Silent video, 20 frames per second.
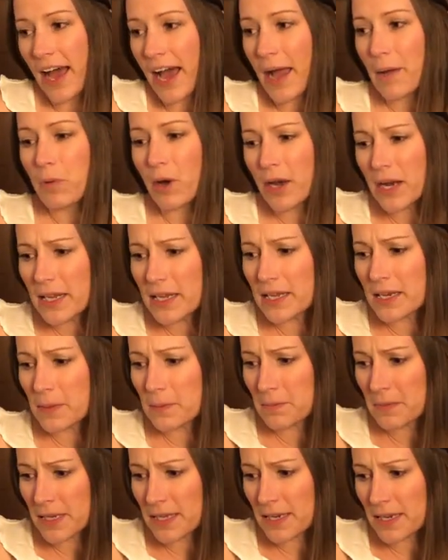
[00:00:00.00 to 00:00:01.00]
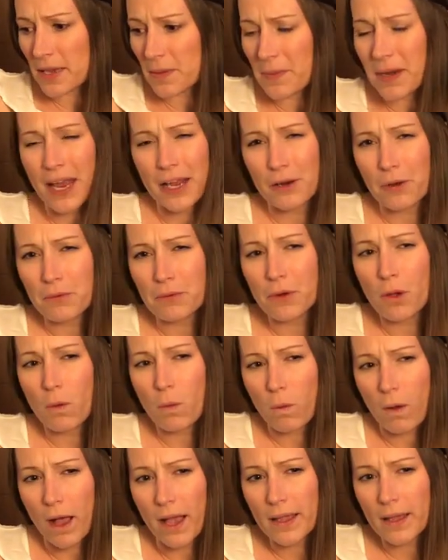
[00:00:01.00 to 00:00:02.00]
I bought it in a medium, and I don't know
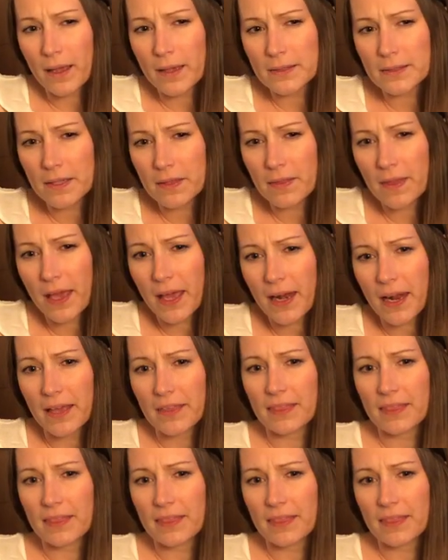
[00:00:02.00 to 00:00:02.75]
why I did that.